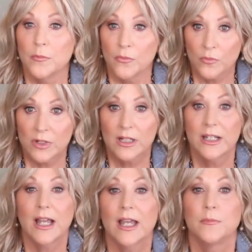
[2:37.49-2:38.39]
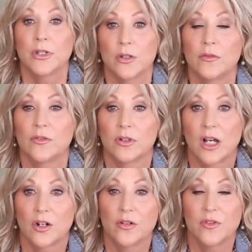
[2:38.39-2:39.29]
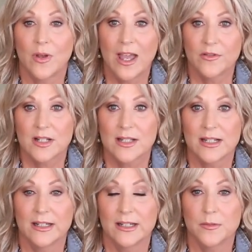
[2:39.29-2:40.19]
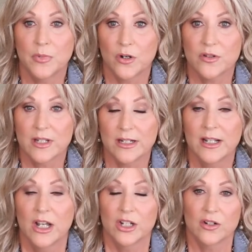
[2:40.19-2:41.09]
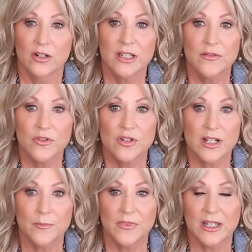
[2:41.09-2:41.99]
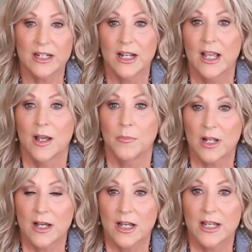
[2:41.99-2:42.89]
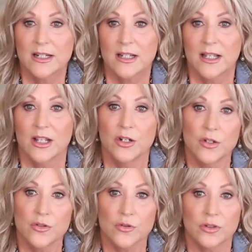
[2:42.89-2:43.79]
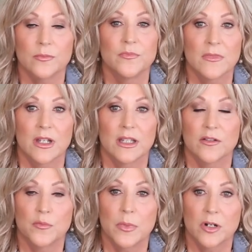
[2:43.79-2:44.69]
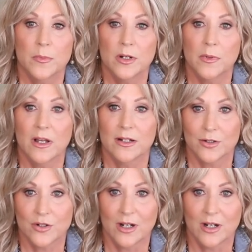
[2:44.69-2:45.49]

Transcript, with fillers: Really a beautiful color. If you haven't seen it in person, you're looking for something blonde, neutral, give Butterbeer Blonde a